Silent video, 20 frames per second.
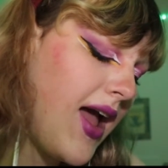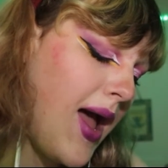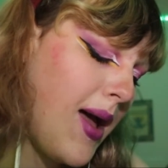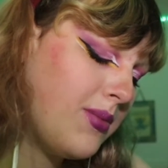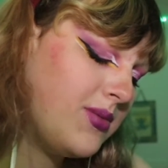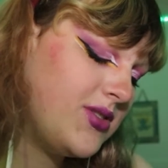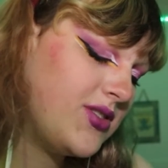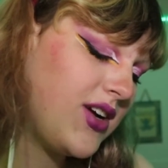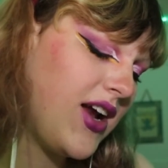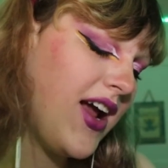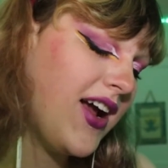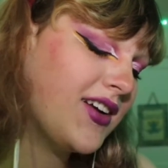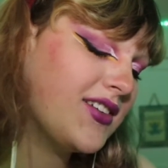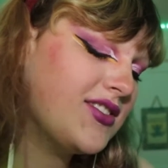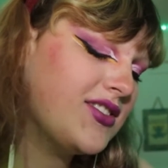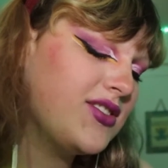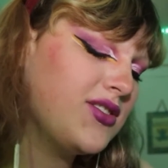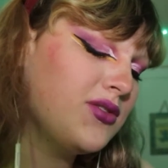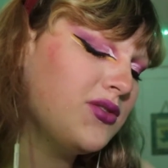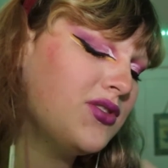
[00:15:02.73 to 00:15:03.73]
abstract
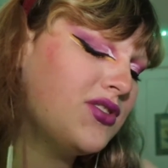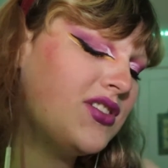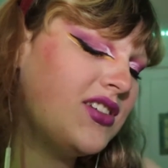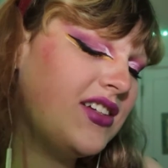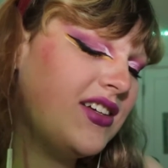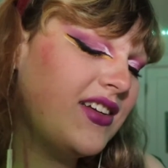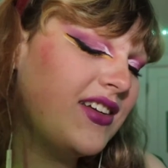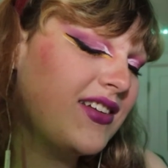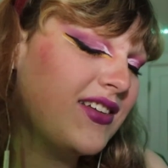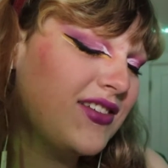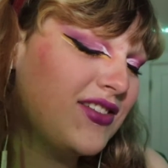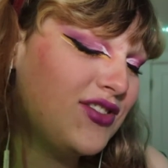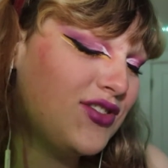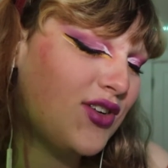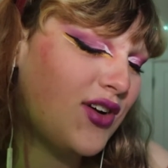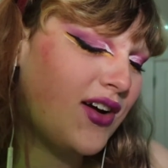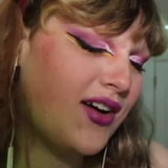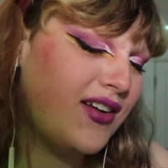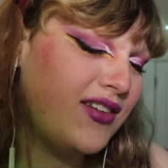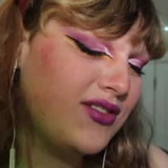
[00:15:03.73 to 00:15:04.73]
sushi
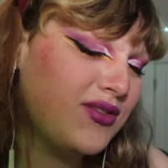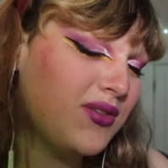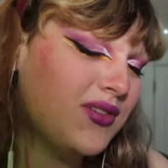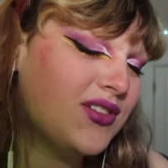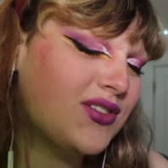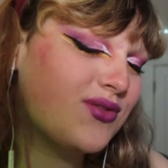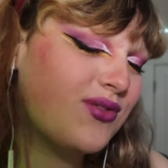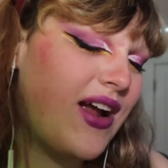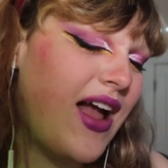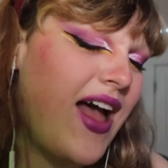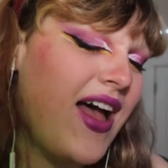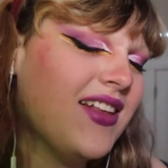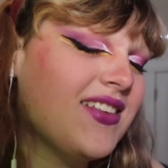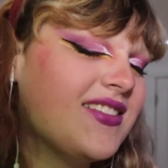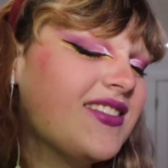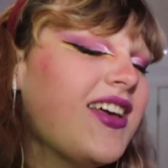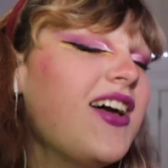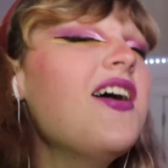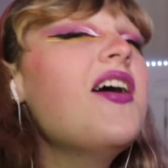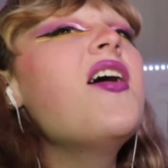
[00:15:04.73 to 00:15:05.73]
shirt into a
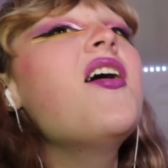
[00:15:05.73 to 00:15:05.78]
dress.